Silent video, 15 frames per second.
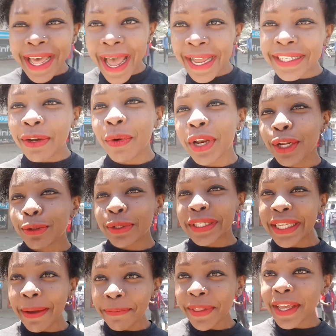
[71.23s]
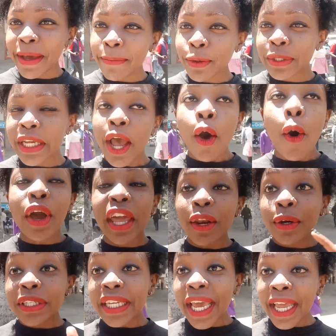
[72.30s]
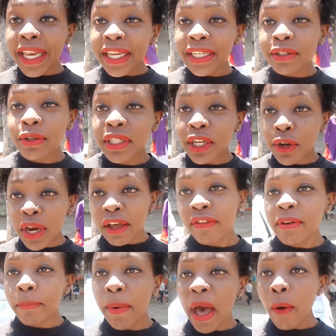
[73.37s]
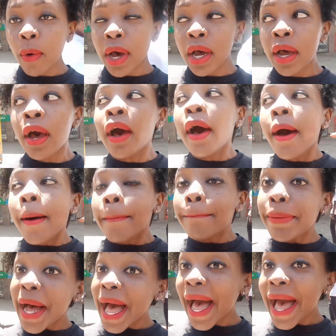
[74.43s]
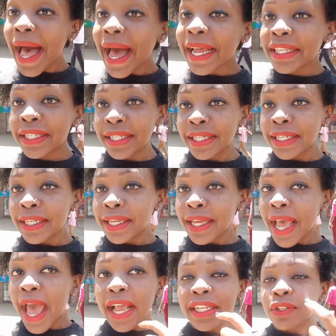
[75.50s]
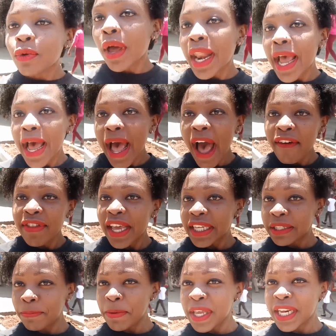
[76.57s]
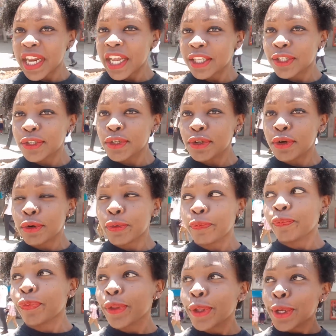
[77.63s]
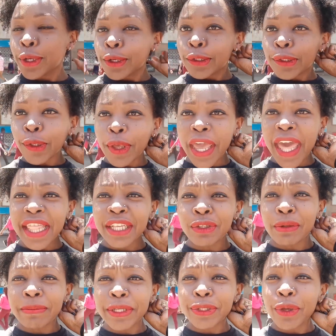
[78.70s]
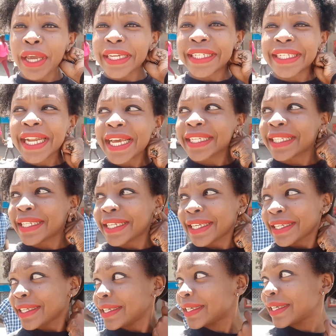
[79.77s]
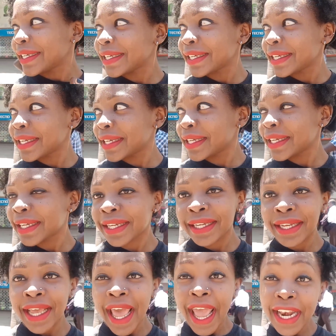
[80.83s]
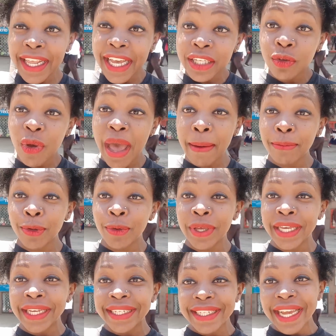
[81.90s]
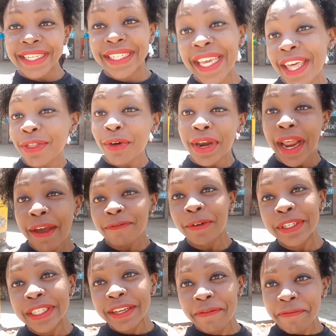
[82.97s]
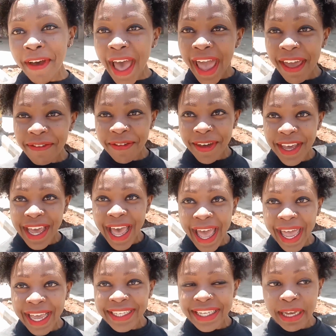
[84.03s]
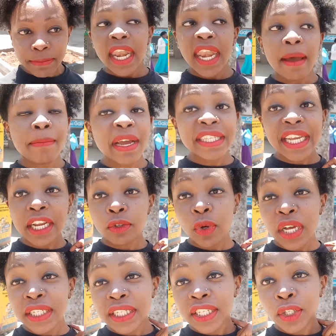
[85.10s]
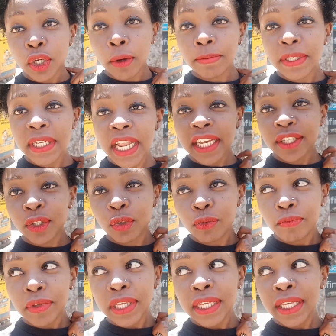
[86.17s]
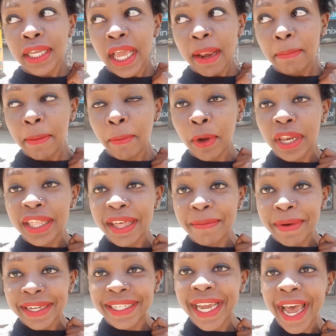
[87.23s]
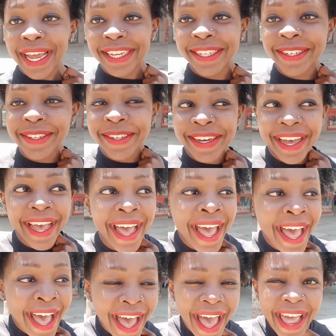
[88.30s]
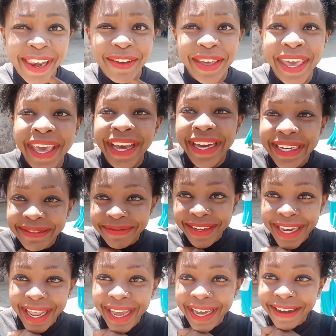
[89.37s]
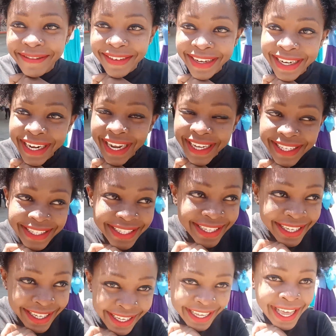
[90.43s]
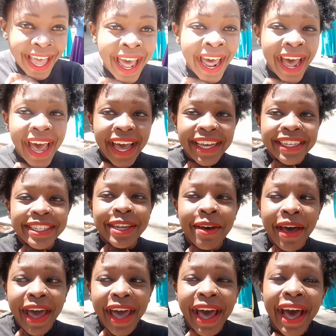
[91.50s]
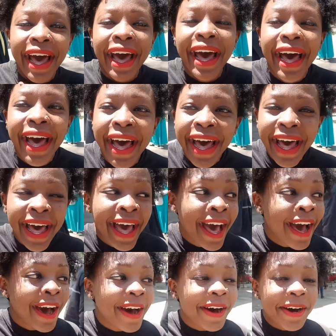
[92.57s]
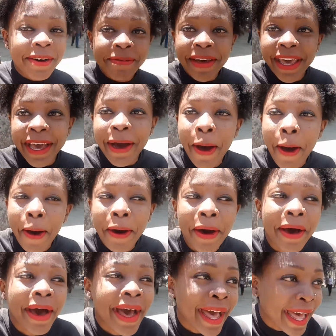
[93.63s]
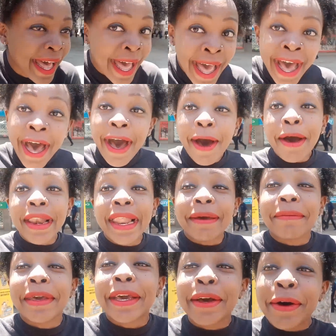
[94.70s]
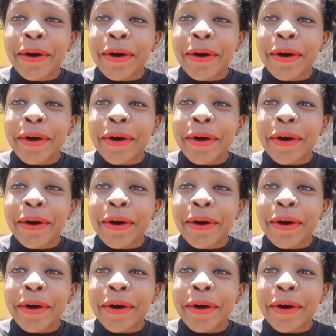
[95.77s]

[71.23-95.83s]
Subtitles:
that. I want to do something about it. Okay, not end it because they don't have the power, but I just want to have the experience, you know. So yeah, this would be so interesting. And guess where I'm doing it? At Githurai 45, you guys. And a Matatu has just stopped next to me, and people in the Matatu are looking at me like I'm crazy. I swear. Oh my god. Oh, let me